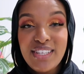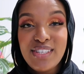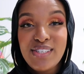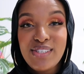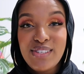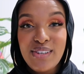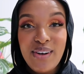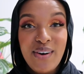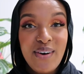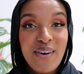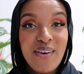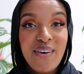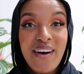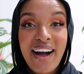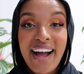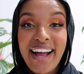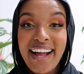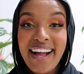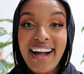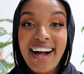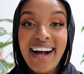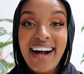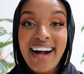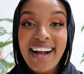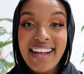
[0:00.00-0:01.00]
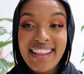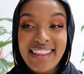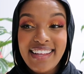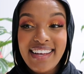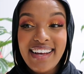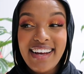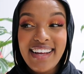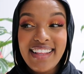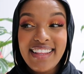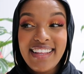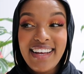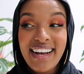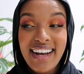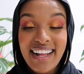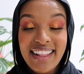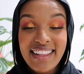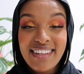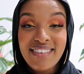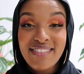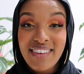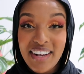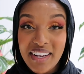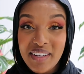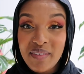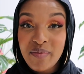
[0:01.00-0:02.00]
So I highly, highly, highly
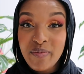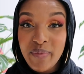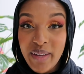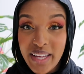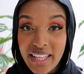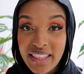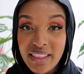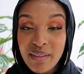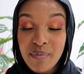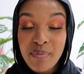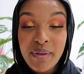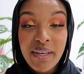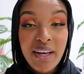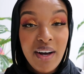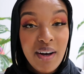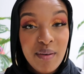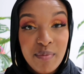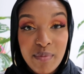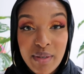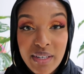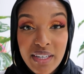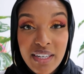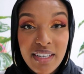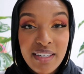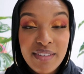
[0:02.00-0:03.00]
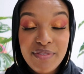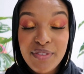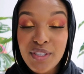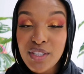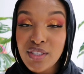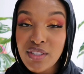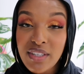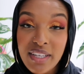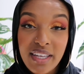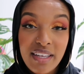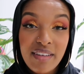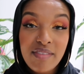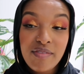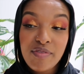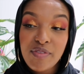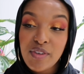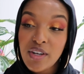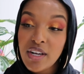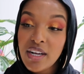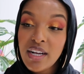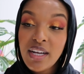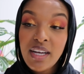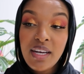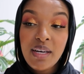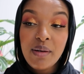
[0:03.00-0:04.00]
recommend the Beyond Burger if you're looking
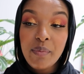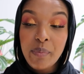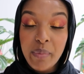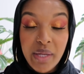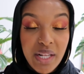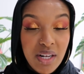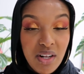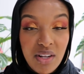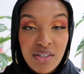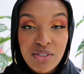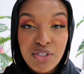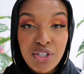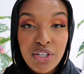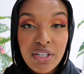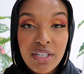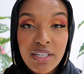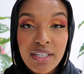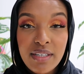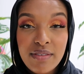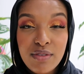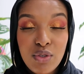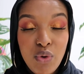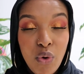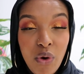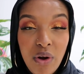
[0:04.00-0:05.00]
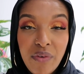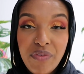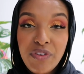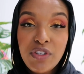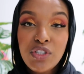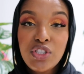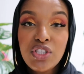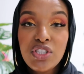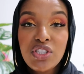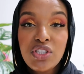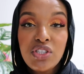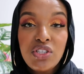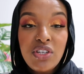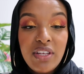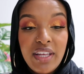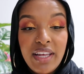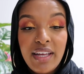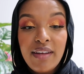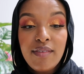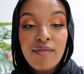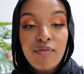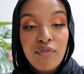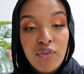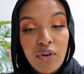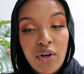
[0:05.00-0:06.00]
for meat alternatives or if you're just
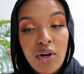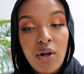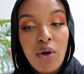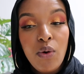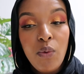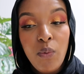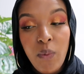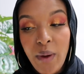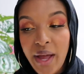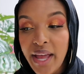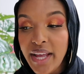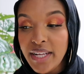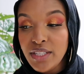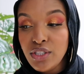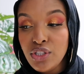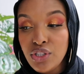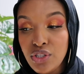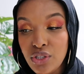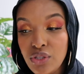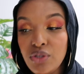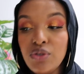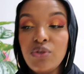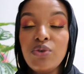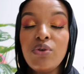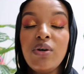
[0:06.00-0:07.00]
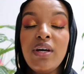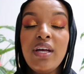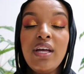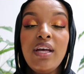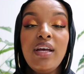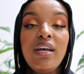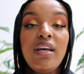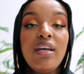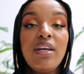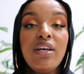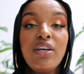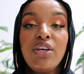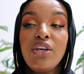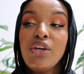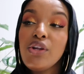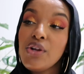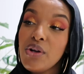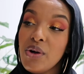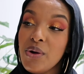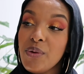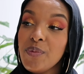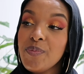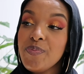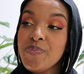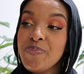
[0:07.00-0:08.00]
looking for a way to, you
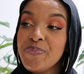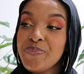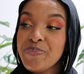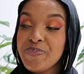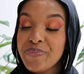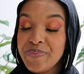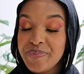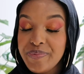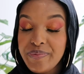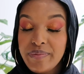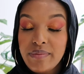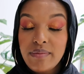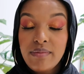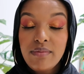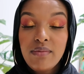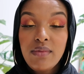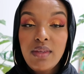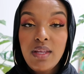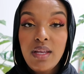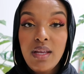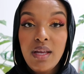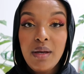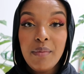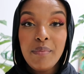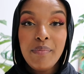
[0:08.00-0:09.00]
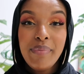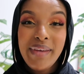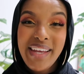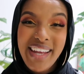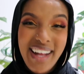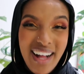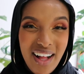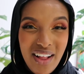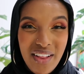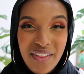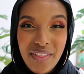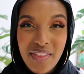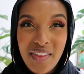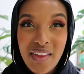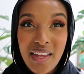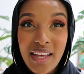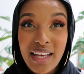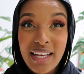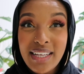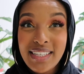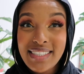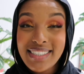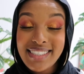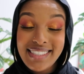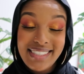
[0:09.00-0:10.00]
know, be
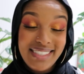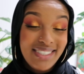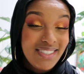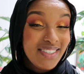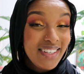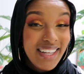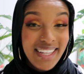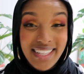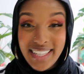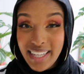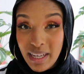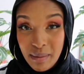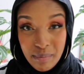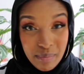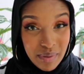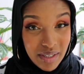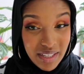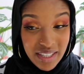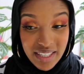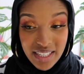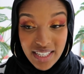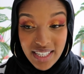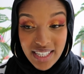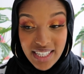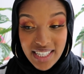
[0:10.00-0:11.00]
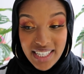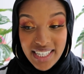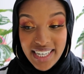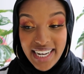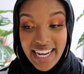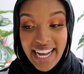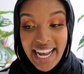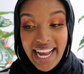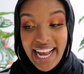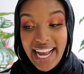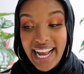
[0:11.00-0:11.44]
healthy, still get that burger